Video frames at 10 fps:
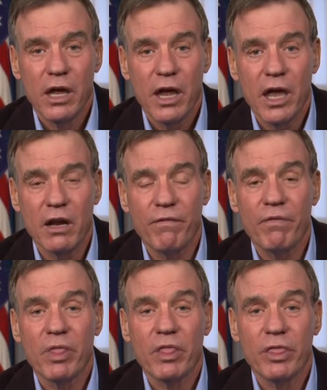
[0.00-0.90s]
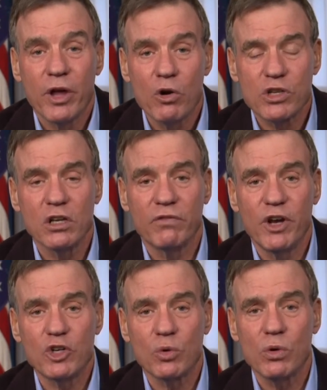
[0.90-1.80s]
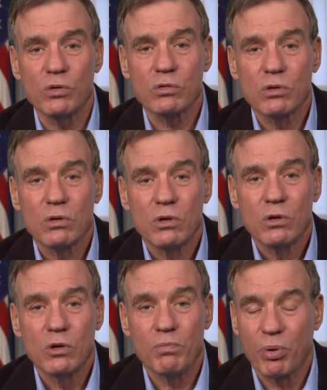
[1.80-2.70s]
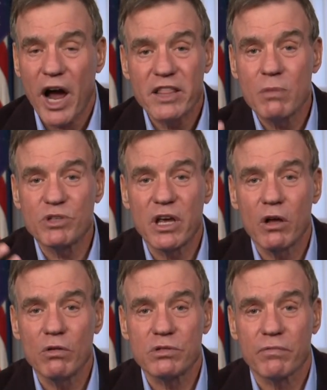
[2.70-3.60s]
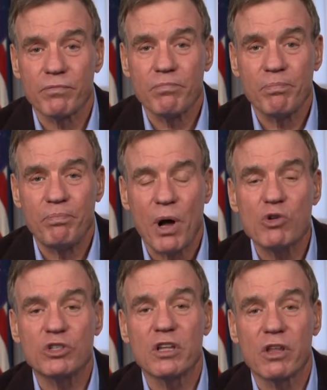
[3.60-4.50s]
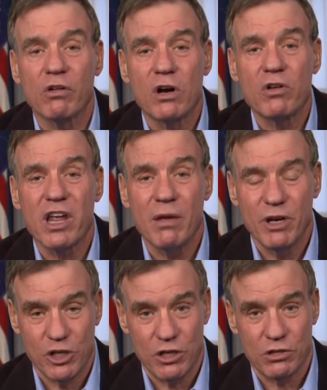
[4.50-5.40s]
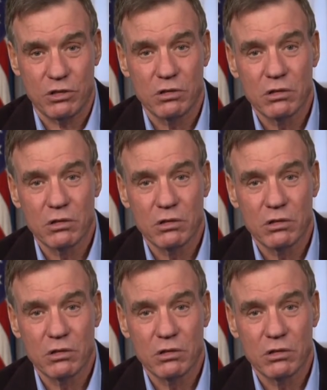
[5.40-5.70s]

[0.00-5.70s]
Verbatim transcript: And if those individuals who pride themselves of posting their own images